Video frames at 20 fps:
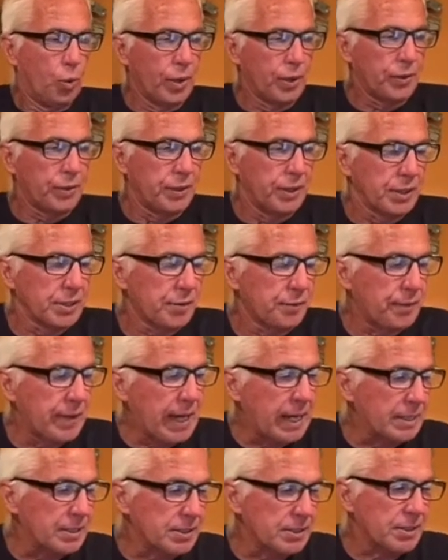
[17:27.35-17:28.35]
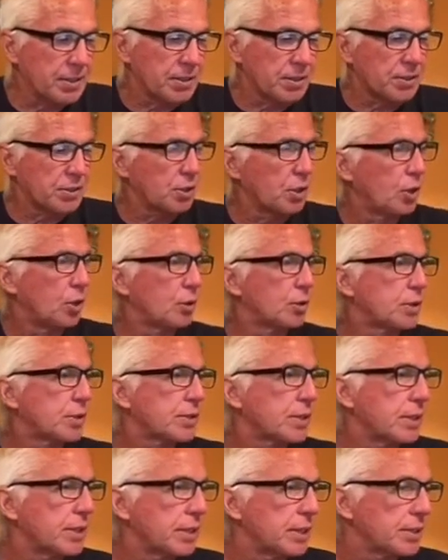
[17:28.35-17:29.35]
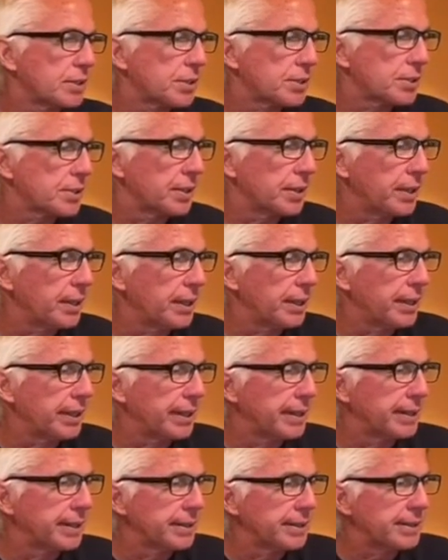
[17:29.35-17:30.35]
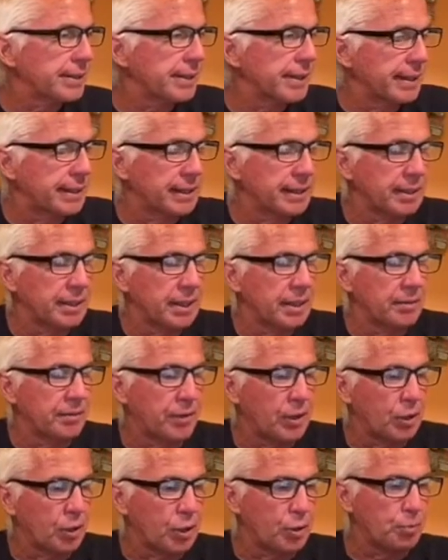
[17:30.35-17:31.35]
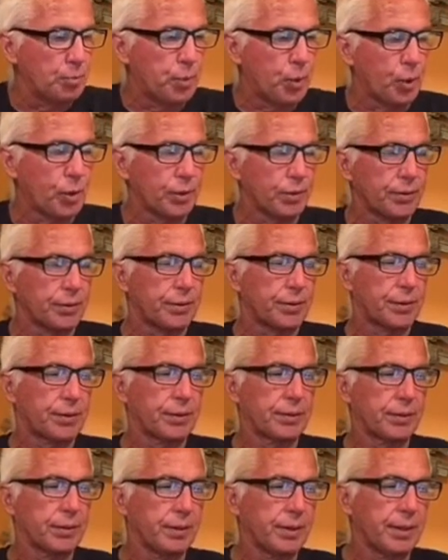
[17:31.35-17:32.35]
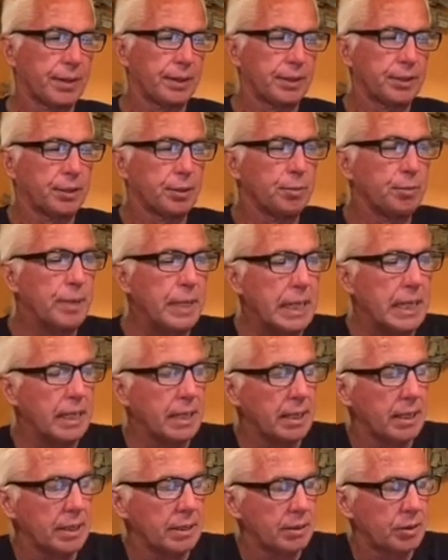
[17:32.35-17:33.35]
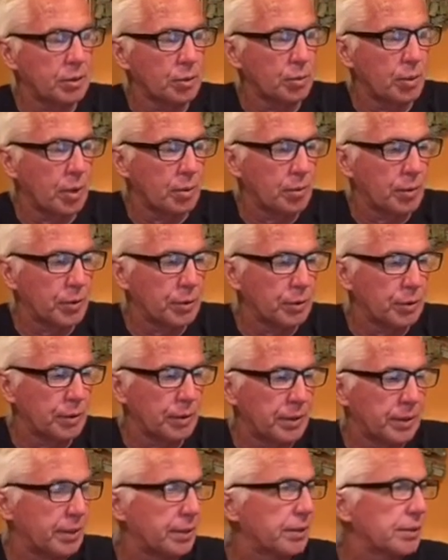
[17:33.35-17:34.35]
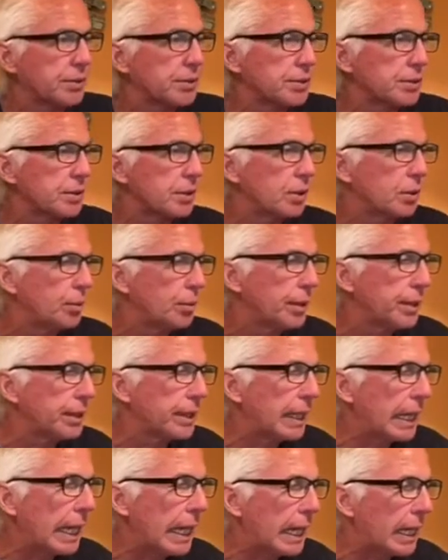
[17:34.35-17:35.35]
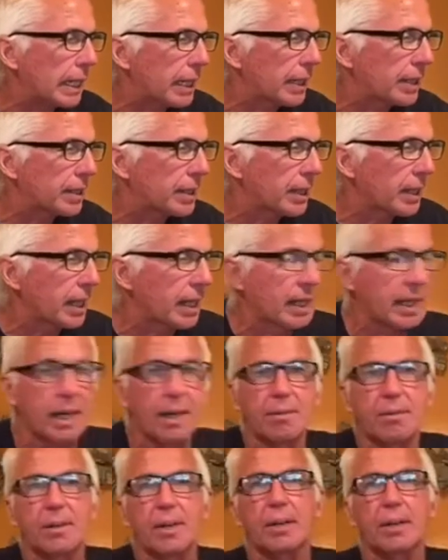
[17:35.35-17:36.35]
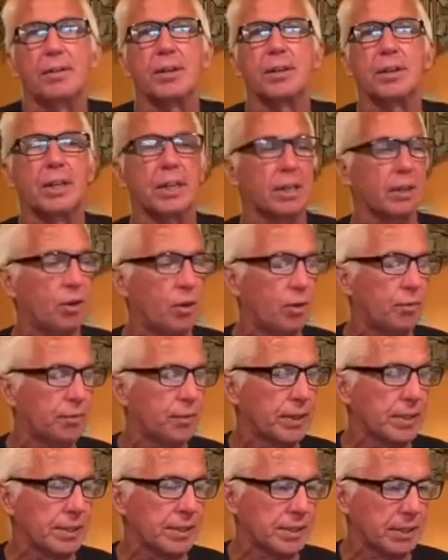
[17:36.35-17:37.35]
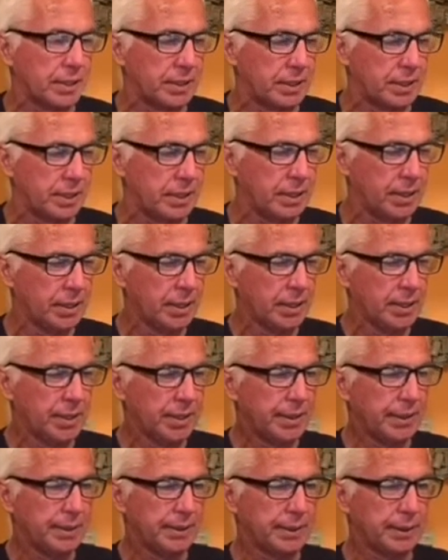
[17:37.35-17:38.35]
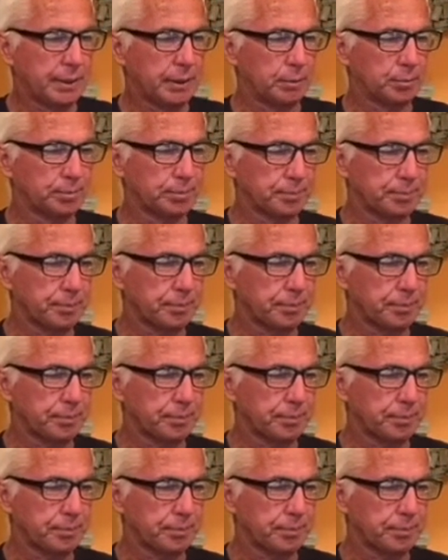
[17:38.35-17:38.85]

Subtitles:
this fest. So Cindy is a very important to me and to what we're doing here. So with that, I think I covered everything, and hopefully Cindy, I